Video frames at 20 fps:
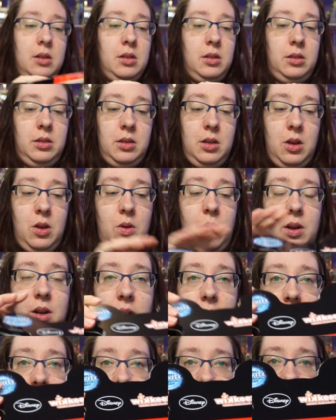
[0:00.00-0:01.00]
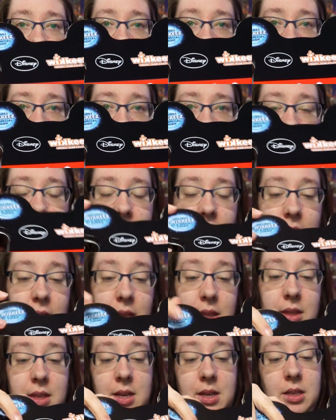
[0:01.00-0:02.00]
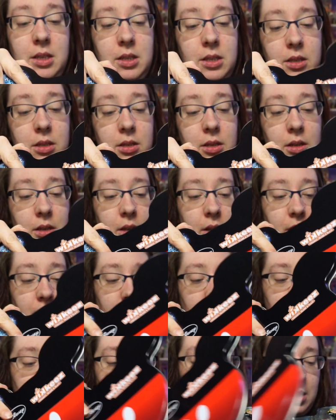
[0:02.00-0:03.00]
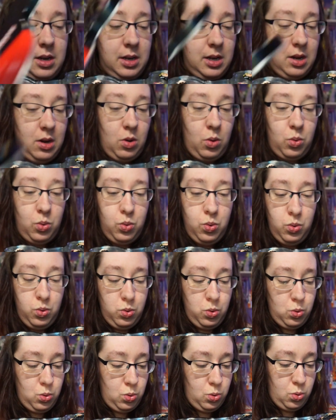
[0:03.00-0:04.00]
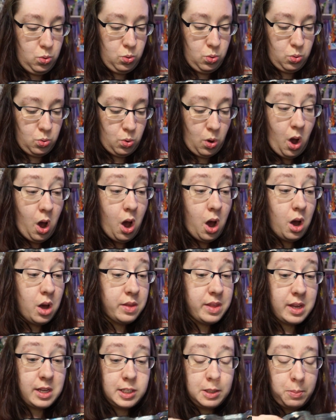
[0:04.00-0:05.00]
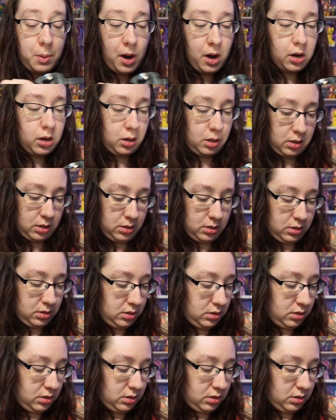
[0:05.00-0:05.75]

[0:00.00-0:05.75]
So it comes in this tin like this. And in here, ooh, they sparkle.